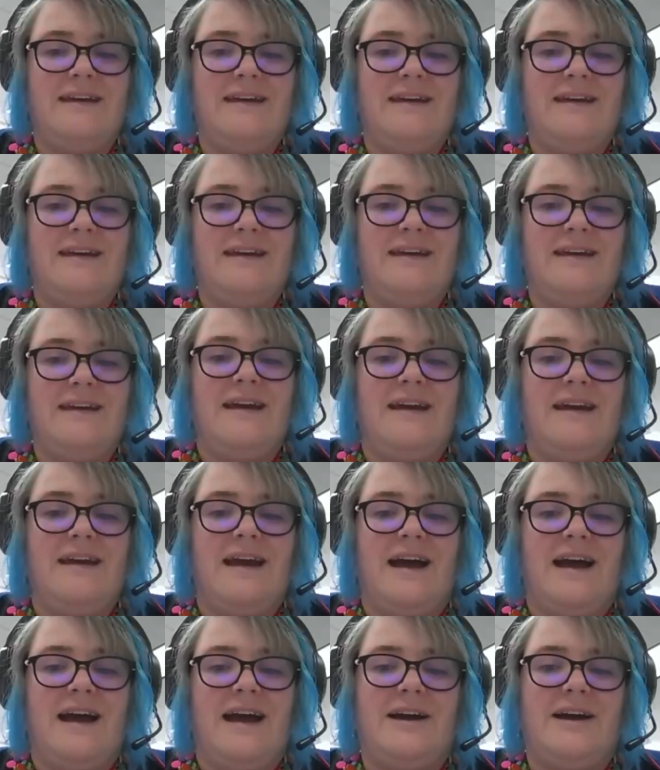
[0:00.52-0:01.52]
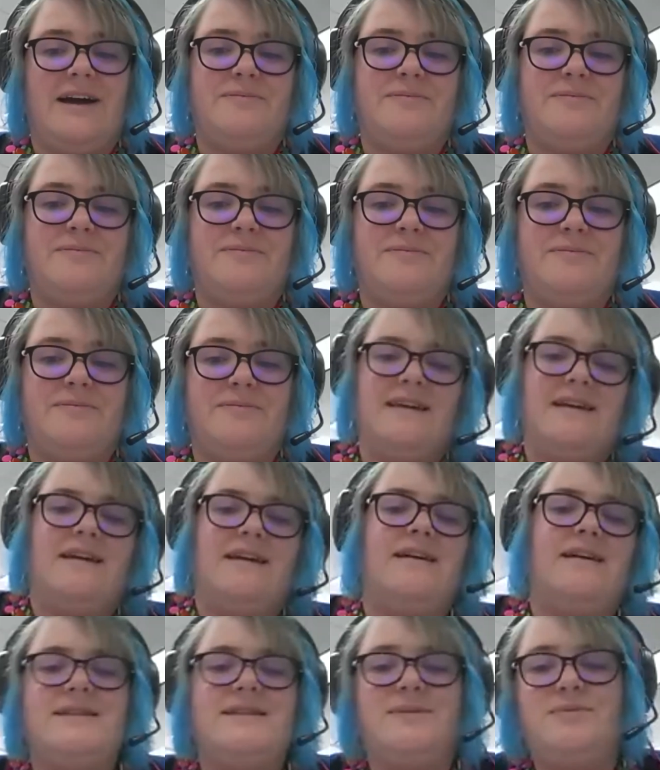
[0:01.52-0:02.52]
Um,
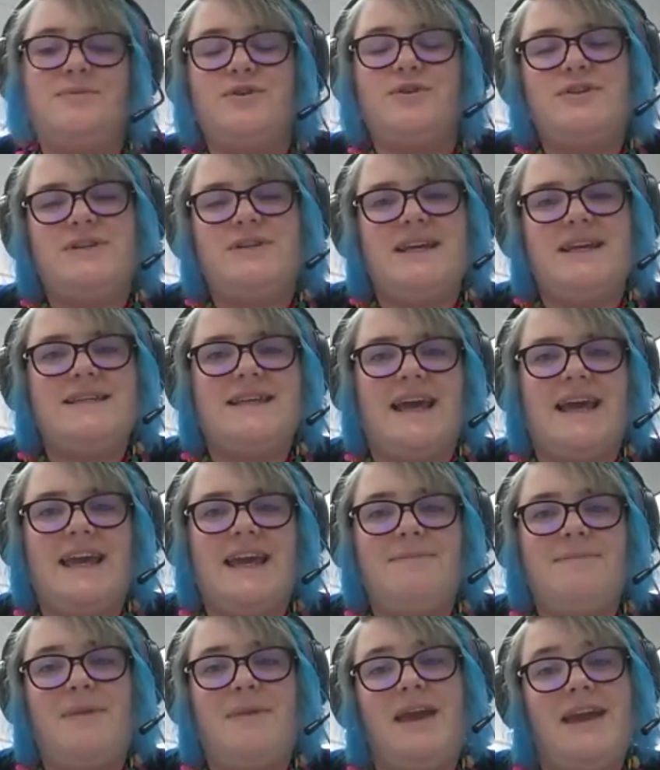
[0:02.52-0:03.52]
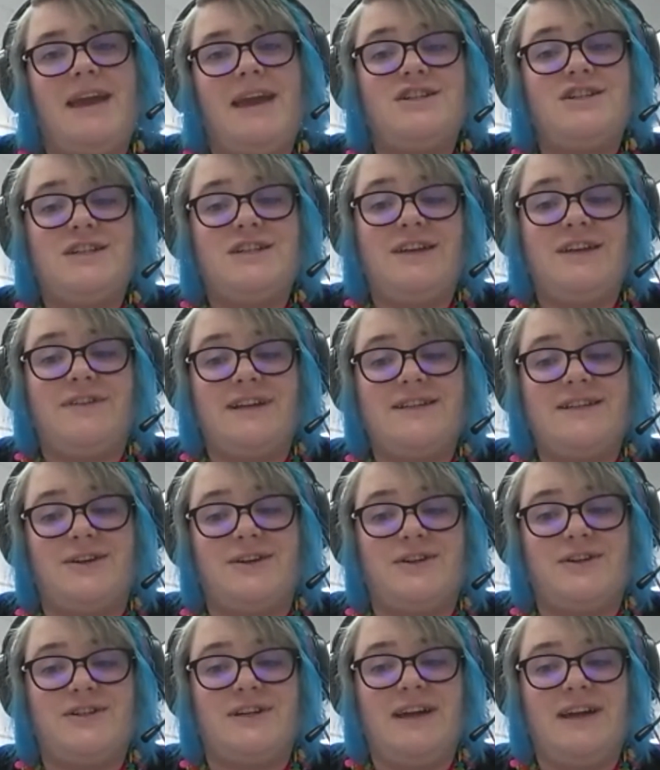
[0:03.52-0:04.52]
Sabuj is a PhD
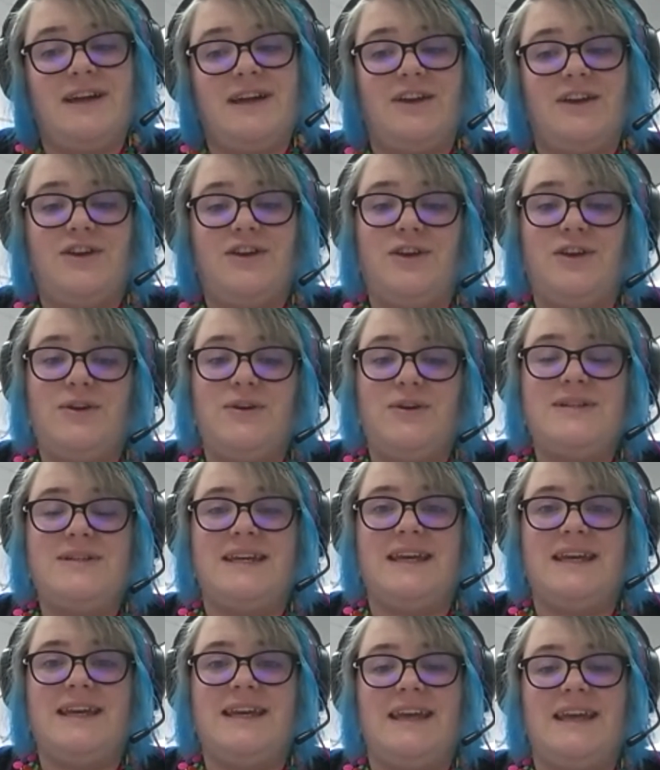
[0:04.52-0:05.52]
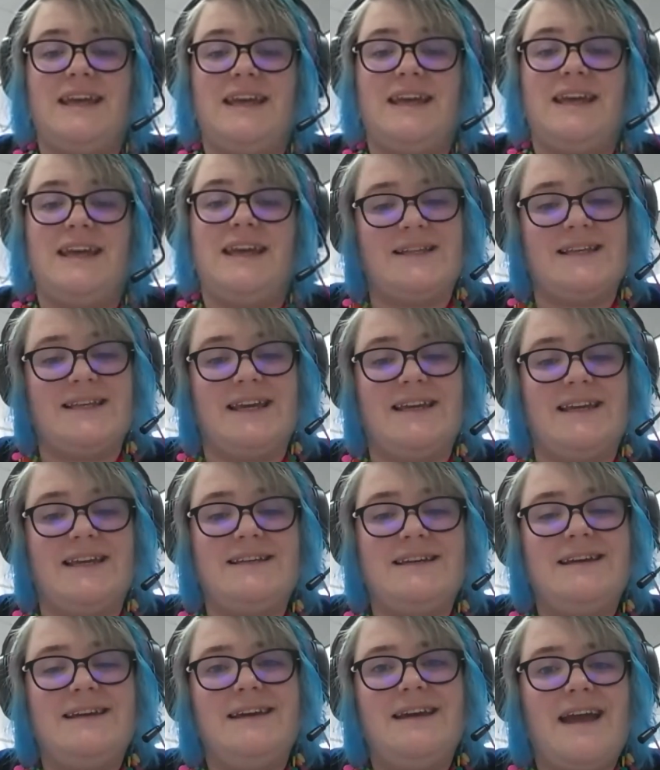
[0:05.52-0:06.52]
researcher at QUT in Queensland,
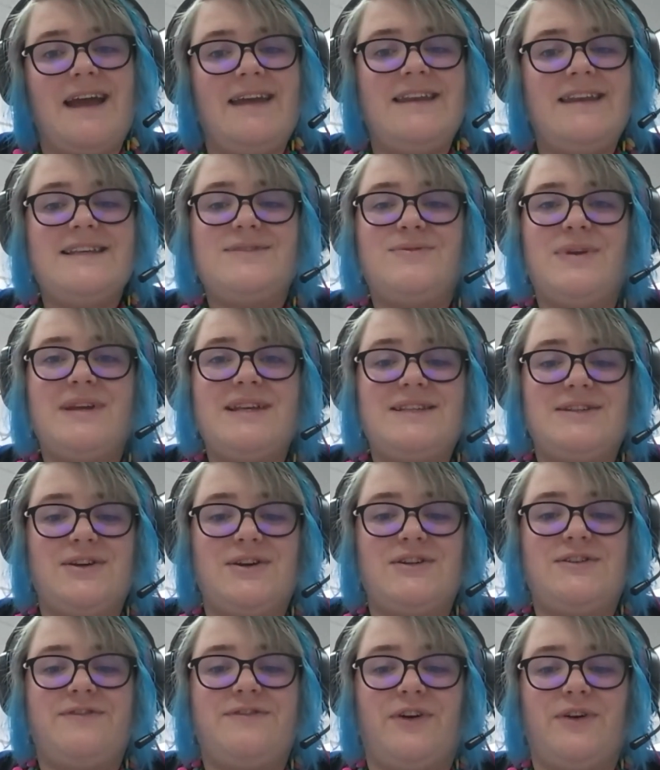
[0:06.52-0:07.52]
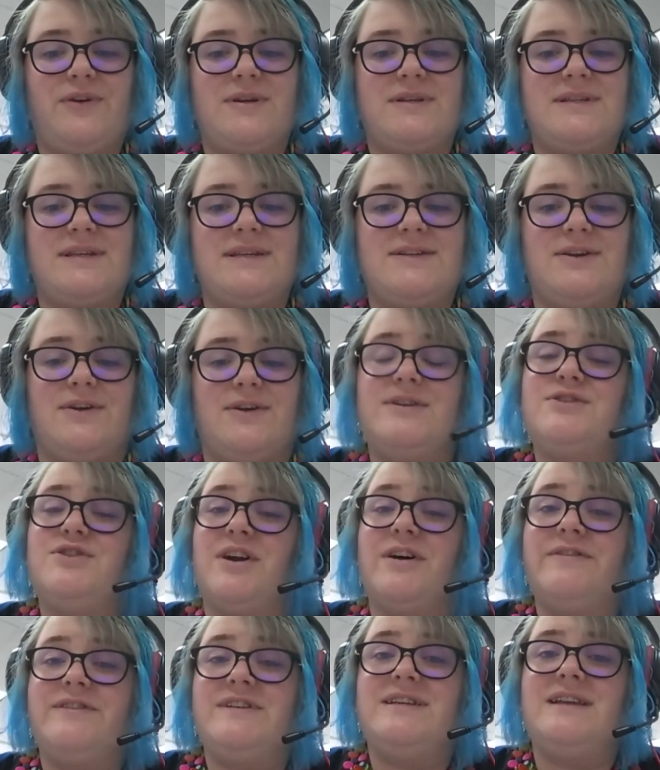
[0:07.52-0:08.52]
and his research focuses on
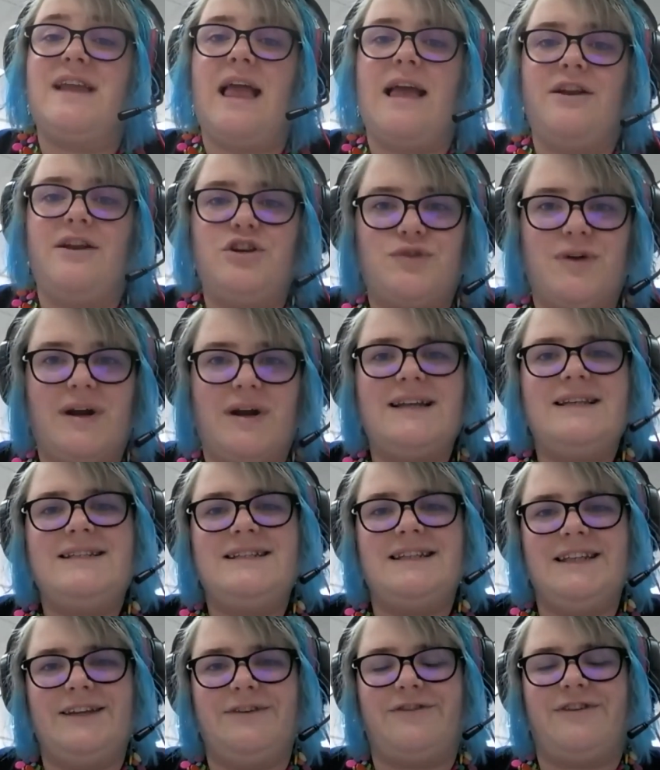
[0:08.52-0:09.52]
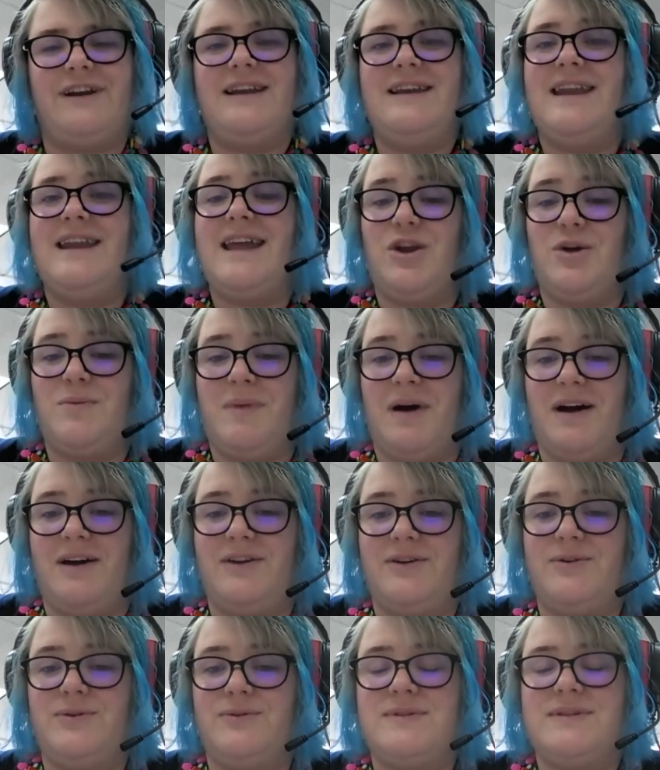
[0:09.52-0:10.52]
drug delivery
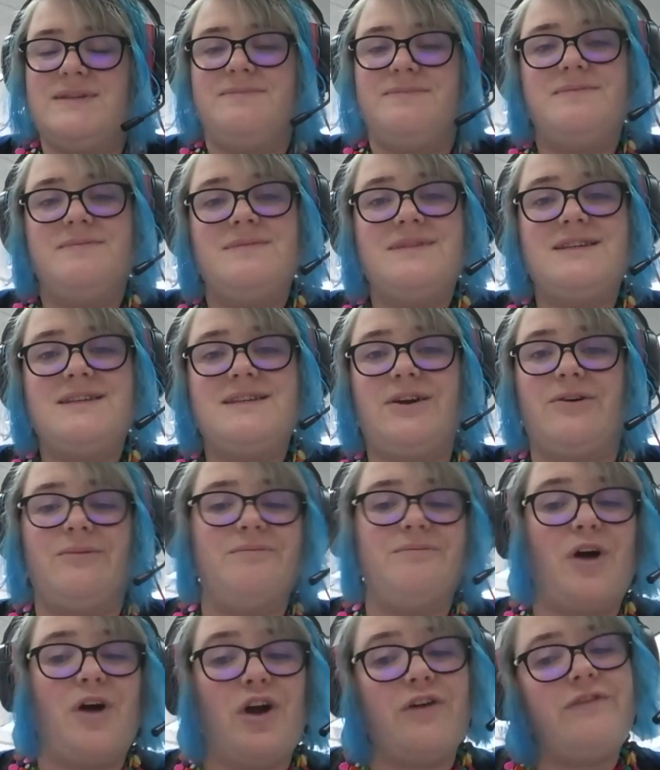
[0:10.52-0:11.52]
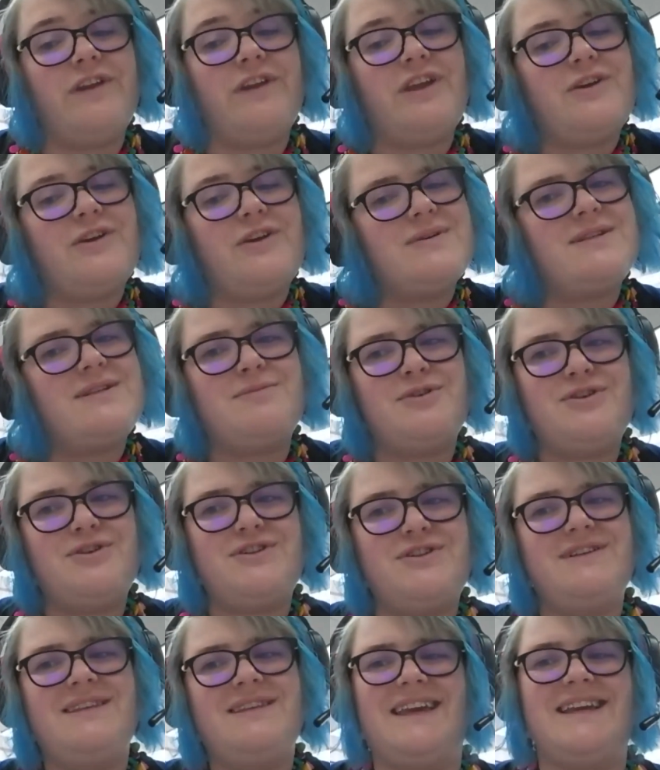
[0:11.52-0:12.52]
nanoparticles. So over to you,
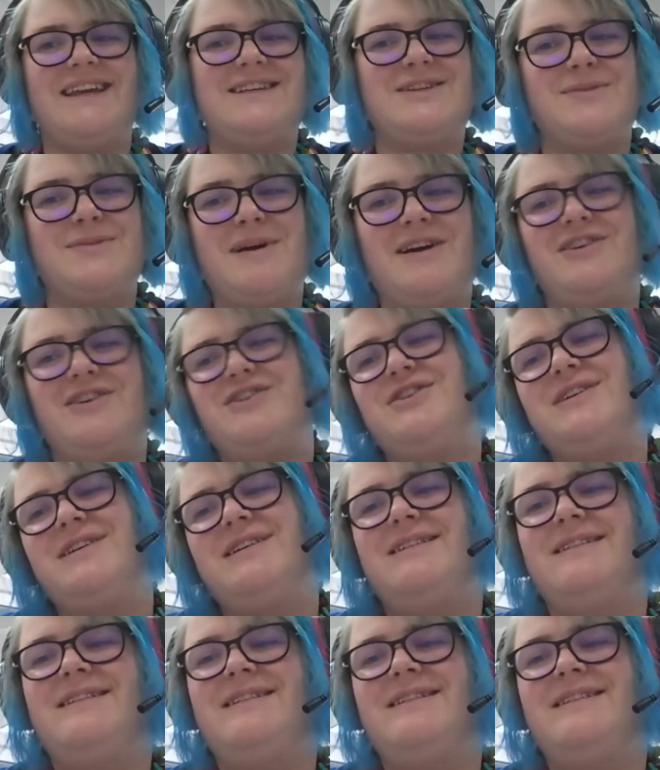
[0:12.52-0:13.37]
Sabuj. Thanks so much.